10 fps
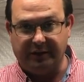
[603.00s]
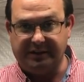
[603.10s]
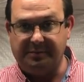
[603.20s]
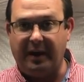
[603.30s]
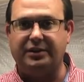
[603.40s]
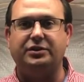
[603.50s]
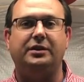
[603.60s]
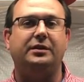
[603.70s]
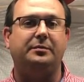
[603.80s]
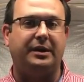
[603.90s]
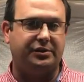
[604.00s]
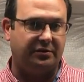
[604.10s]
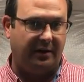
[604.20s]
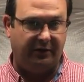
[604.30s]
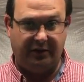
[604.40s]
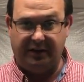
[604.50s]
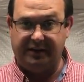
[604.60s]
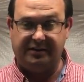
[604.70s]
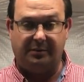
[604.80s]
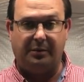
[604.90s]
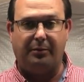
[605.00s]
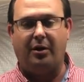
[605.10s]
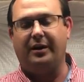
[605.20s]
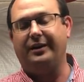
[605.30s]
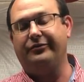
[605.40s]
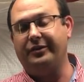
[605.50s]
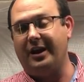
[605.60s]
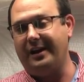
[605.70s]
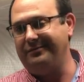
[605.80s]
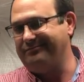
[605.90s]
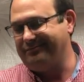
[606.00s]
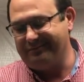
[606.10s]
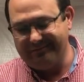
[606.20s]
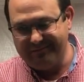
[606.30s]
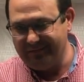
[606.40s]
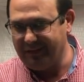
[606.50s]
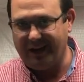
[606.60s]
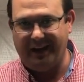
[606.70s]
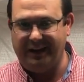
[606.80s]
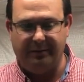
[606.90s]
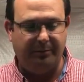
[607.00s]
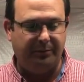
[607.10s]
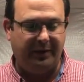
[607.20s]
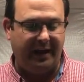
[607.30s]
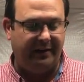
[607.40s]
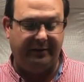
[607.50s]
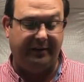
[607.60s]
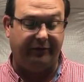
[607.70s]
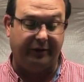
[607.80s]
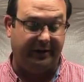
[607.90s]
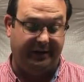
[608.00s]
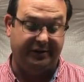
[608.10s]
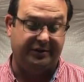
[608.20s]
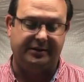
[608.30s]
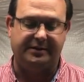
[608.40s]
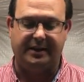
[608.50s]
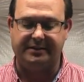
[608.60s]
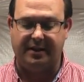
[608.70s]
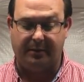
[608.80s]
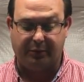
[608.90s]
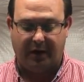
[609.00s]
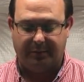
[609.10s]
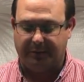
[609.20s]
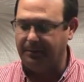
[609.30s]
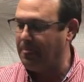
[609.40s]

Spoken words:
inspection and make sure everything is up to par. If not, I can get different hinges. That's not a problem.